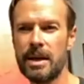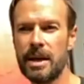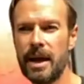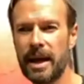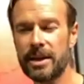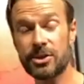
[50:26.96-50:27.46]

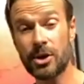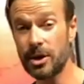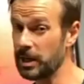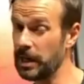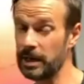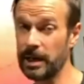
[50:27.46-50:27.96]
And it started to
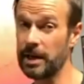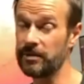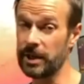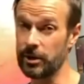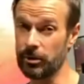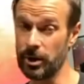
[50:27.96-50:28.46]
get kind of
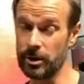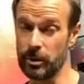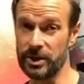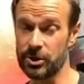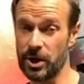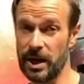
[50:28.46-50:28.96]
like a runaway
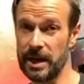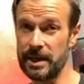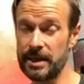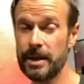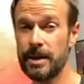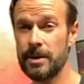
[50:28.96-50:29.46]
train
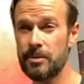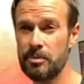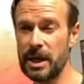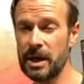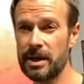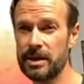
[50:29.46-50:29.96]

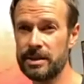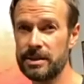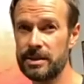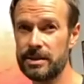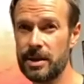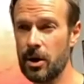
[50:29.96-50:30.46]
because
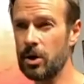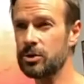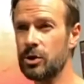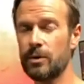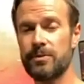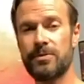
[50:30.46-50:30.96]
they're all
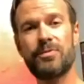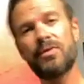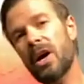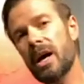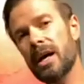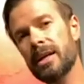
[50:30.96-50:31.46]
so
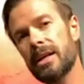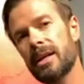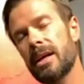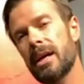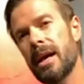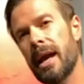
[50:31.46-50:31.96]
fun.
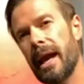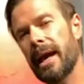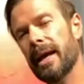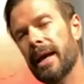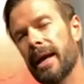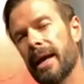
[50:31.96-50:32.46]

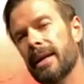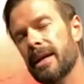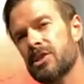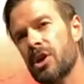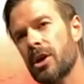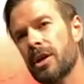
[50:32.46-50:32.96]
And I
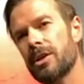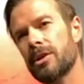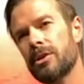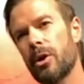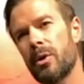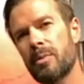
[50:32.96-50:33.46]
started
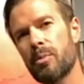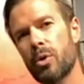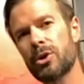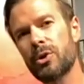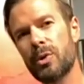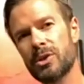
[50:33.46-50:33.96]
going more
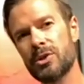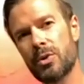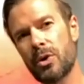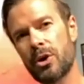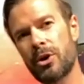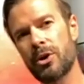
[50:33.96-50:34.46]
to a
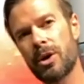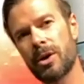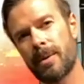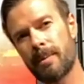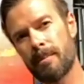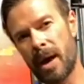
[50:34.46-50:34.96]
Zorn
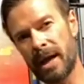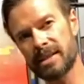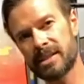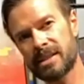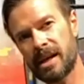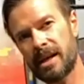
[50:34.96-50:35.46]

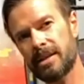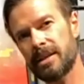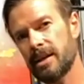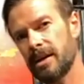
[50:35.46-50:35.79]
mindset